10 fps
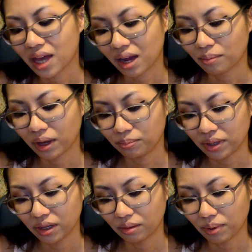that might
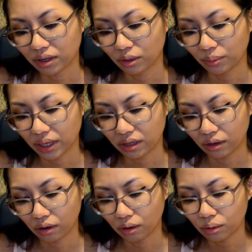be a better way to
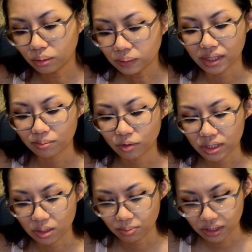go. Some
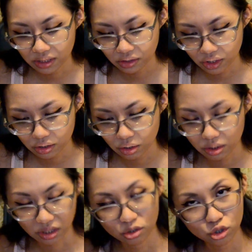recipes suggest
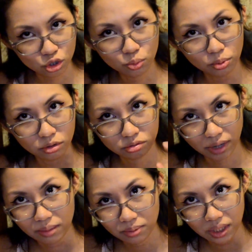using super
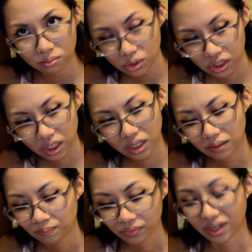ripe kimchi.
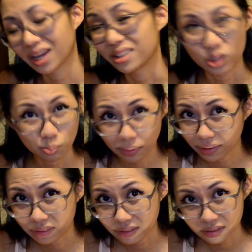I just
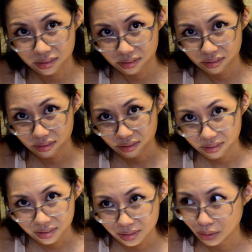bought
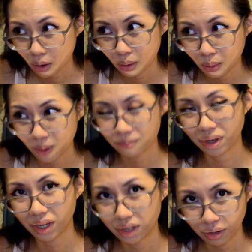this, so I'm
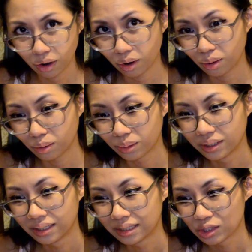not gonna go
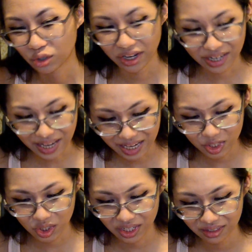try to
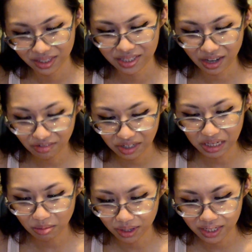age it because I
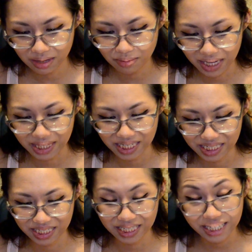really wanted to make
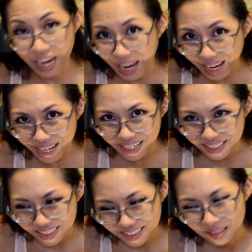this today,
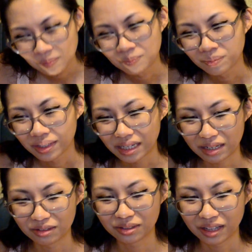and
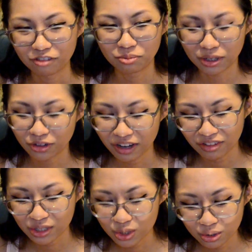I've been
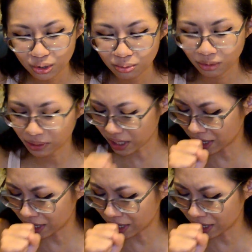craving sundubu